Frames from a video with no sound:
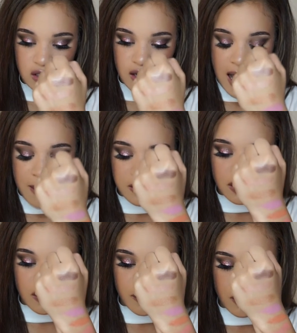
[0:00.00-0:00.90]
to look
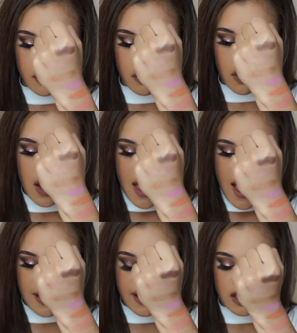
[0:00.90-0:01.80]
absolutely beautiful
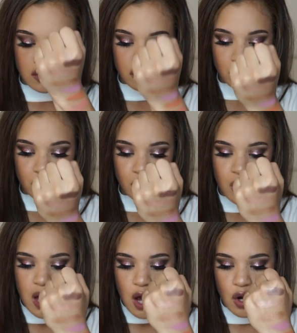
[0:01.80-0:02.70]
and like a
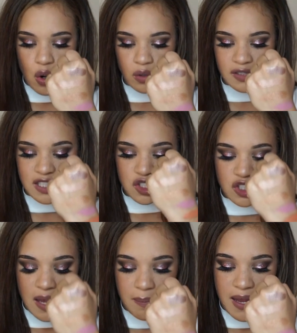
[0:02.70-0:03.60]
true golden
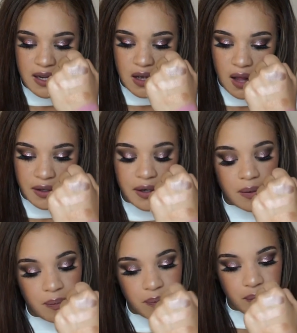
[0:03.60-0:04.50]
champagne color.
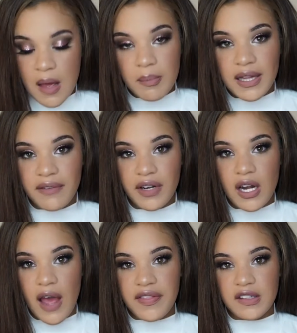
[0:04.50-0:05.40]
Believe it or
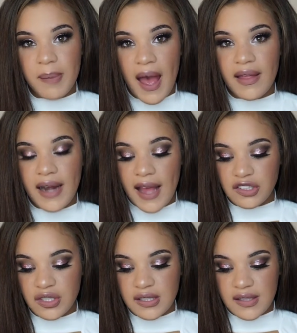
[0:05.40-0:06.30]
not, this palette
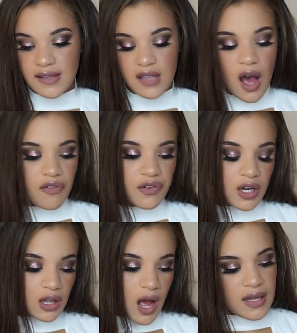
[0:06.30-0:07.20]
actually does offer
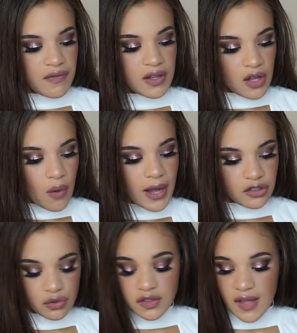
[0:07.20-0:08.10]
a lot. Even though I
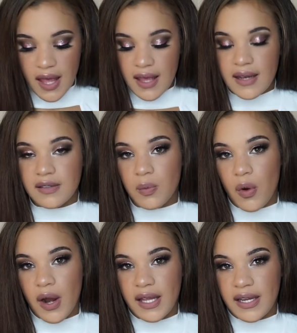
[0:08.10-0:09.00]
do say it is
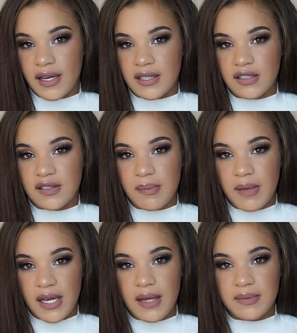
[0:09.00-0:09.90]
more geared to
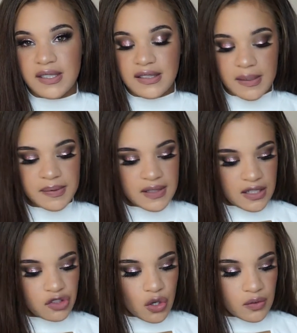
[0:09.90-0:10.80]
medium to deep
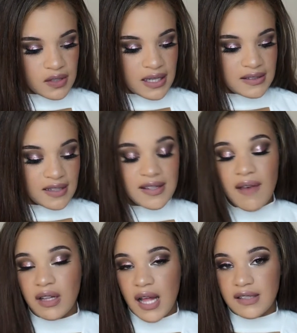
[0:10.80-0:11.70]
skin tones, it does
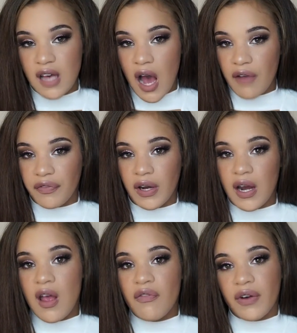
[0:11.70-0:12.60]
have a lot to
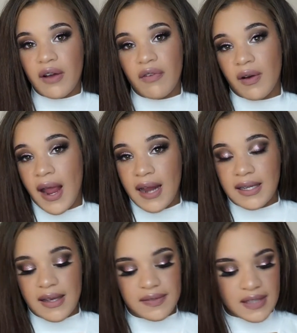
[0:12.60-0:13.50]
offer for a
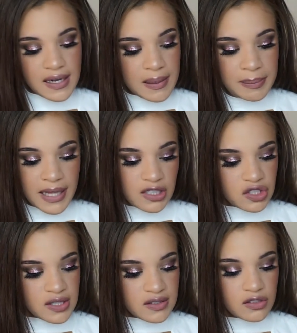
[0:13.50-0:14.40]
variety of skin
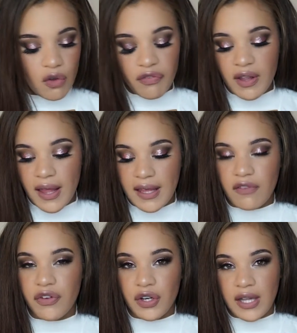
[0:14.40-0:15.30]
complexions. Don't feel like
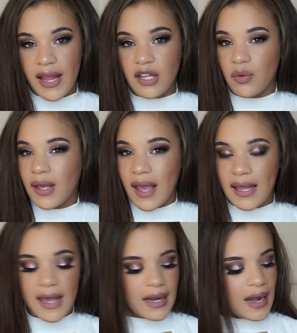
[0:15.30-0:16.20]
if you're light you
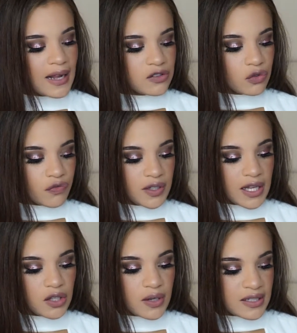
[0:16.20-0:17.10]
can't get it. I do feel
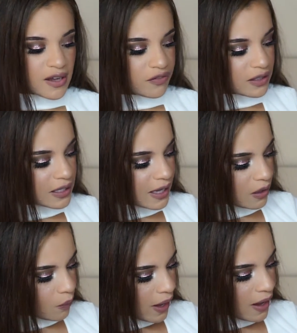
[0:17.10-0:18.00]
like you can definitely get
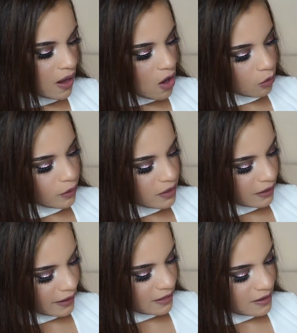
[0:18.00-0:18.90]
away with
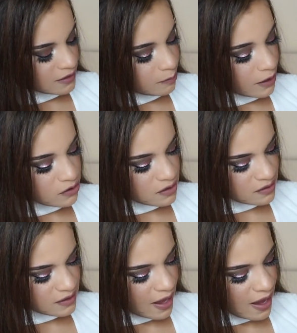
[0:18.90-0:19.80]
like these
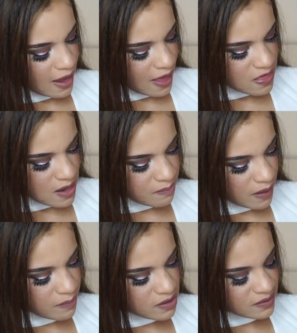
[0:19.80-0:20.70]
blushes, say, and then
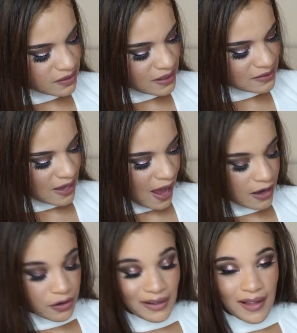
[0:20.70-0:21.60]
maybe just a
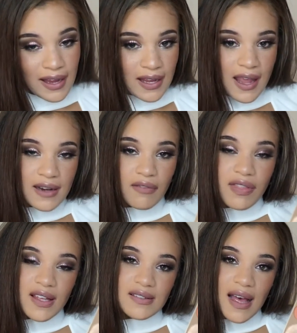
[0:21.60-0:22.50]
tad or a light hand
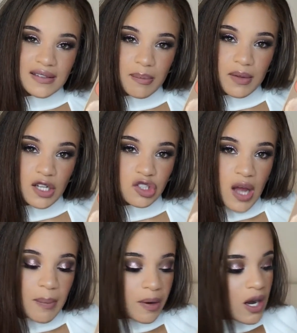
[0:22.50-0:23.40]
of this as a blush
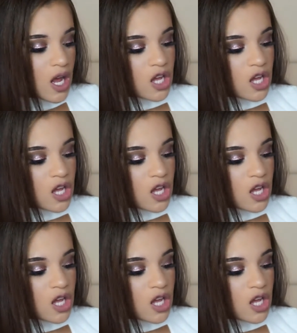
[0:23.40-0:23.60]
topper.